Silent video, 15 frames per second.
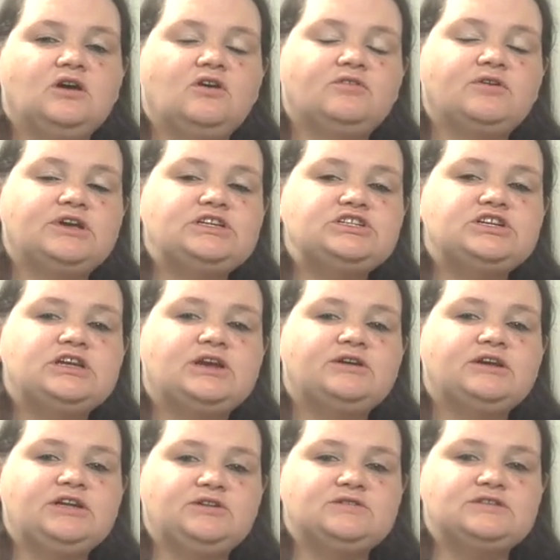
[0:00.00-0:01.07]
of our
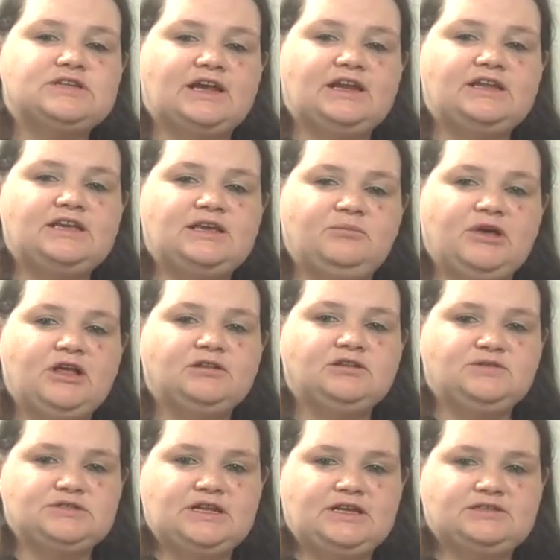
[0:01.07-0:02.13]
Engineering News Daily email
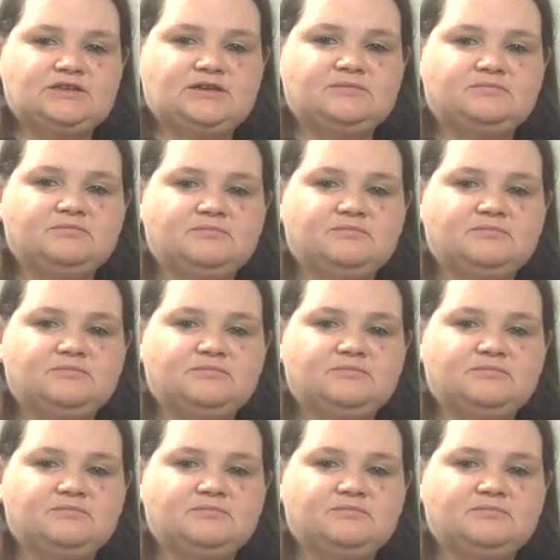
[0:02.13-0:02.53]
newsletter.